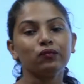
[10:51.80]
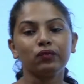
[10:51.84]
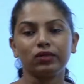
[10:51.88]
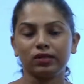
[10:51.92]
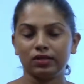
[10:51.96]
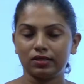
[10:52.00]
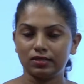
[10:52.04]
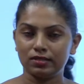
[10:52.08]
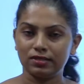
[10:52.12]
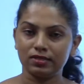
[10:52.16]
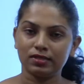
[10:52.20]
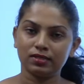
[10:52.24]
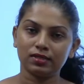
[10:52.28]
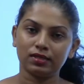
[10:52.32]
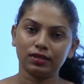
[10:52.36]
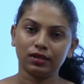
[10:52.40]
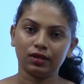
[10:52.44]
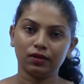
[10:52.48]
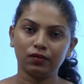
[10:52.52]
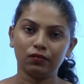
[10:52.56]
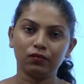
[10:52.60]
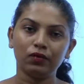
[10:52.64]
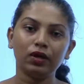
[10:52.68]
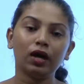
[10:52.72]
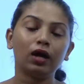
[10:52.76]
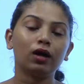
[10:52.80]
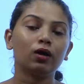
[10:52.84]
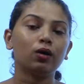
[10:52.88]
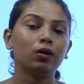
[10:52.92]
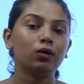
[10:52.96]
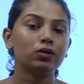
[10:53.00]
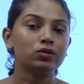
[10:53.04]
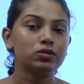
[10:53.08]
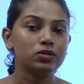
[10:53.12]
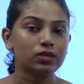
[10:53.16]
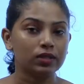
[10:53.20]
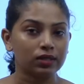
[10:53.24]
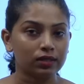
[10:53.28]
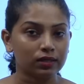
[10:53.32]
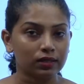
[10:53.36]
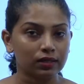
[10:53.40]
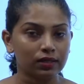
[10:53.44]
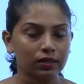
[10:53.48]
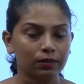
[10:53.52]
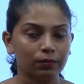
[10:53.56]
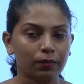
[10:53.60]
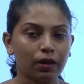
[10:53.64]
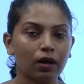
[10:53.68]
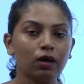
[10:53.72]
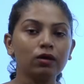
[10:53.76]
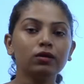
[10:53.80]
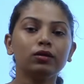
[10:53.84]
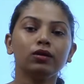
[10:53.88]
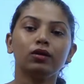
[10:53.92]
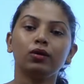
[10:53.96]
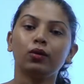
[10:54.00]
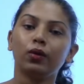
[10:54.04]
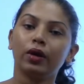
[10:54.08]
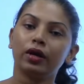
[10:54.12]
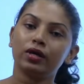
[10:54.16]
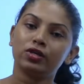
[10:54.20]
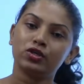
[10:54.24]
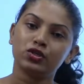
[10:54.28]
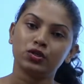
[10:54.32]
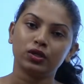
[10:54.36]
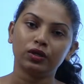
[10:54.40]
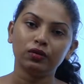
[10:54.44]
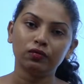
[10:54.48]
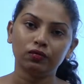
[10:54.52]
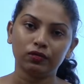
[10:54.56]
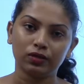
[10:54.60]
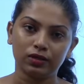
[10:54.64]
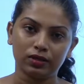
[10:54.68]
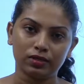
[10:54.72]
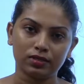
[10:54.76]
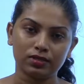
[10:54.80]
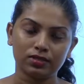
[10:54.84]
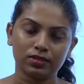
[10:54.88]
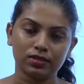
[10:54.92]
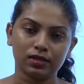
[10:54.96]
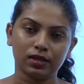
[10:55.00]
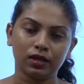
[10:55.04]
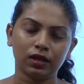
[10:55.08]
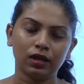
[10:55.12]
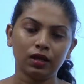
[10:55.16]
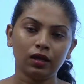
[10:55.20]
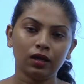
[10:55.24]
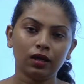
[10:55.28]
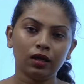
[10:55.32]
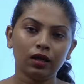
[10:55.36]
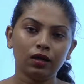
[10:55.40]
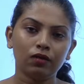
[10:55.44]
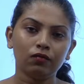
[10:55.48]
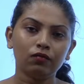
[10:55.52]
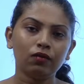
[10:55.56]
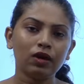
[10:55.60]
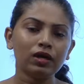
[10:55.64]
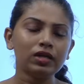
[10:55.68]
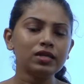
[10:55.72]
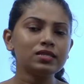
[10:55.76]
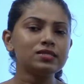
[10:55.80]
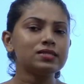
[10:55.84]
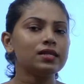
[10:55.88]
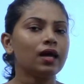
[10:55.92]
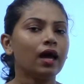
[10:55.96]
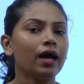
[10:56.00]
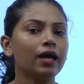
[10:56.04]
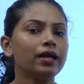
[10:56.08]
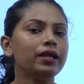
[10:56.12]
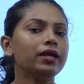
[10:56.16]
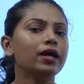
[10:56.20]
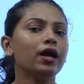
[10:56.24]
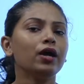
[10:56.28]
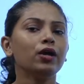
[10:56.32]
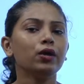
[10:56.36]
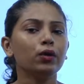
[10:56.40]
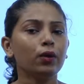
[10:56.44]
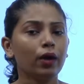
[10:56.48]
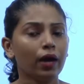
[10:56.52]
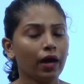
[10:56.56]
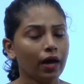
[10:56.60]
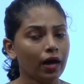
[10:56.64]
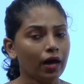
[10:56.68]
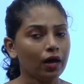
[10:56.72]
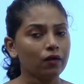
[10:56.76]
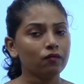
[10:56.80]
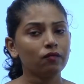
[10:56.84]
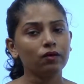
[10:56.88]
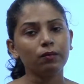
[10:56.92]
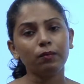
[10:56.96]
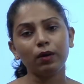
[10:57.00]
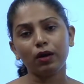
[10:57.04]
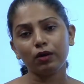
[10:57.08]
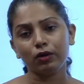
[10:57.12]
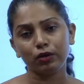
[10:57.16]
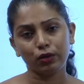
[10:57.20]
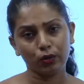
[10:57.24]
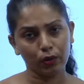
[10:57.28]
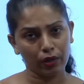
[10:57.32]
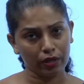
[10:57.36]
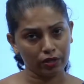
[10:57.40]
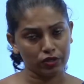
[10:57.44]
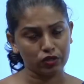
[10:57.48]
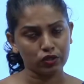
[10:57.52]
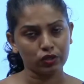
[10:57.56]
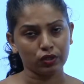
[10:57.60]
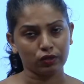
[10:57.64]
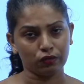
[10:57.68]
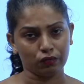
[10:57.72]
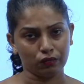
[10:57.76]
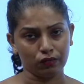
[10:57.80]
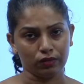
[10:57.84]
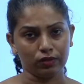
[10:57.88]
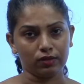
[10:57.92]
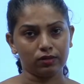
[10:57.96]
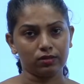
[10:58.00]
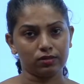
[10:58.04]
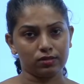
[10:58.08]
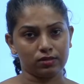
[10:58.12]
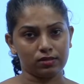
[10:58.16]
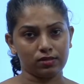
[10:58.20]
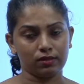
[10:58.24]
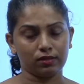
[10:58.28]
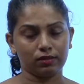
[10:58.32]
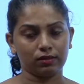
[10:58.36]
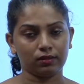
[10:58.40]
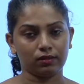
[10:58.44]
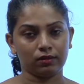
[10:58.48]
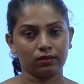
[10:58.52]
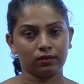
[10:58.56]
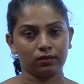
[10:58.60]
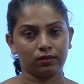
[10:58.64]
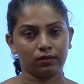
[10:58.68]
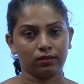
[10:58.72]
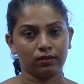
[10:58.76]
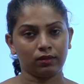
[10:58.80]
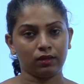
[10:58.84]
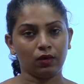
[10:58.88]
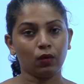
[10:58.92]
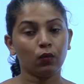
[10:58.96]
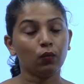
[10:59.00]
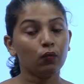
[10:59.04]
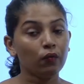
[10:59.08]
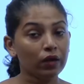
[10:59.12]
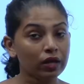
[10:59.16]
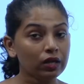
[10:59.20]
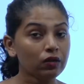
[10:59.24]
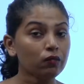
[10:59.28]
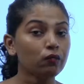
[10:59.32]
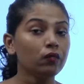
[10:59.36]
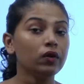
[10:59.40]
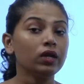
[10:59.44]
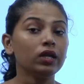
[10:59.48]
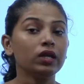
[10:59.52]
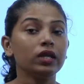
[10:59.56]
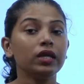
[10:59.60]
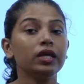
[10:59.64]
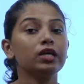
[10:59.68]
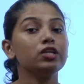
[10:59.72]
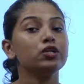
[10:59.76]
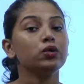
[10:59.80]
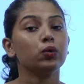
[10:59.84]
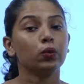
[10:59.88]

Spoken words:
words. We are going to learn about question words. What is the idea you have about question words? When we need